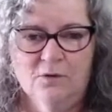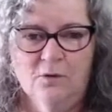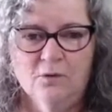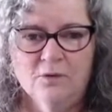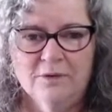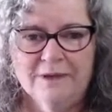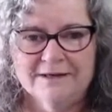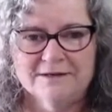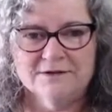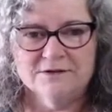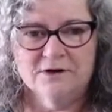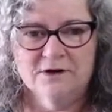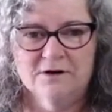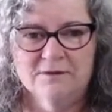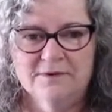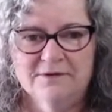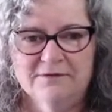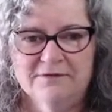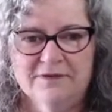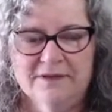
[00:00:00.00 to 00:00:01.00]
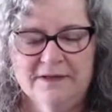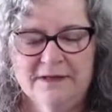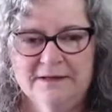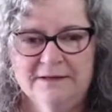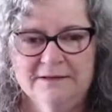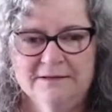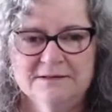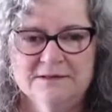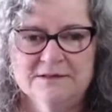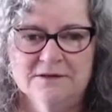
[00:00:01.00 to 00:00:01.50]
all that type of
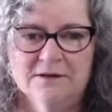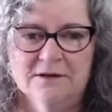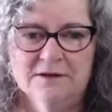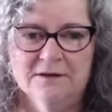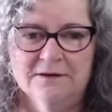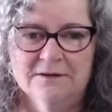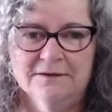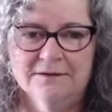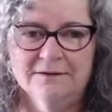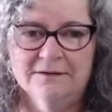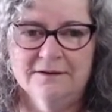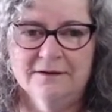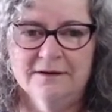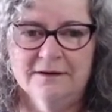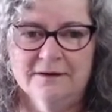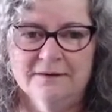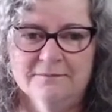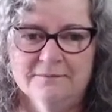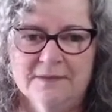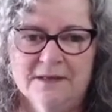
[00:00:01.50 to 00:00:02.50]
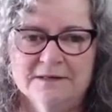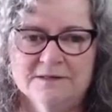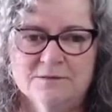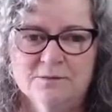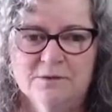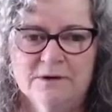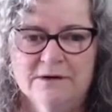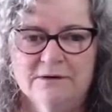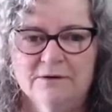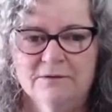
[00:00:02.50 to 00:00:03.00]
thing. So that's
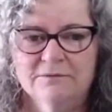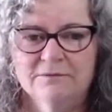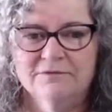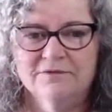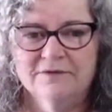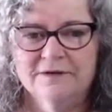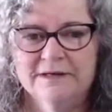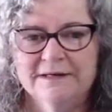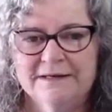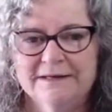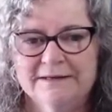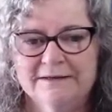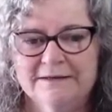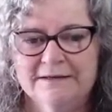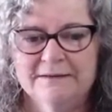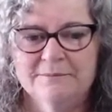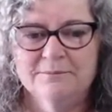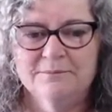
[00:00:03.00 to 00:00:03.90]
where I'm feeling the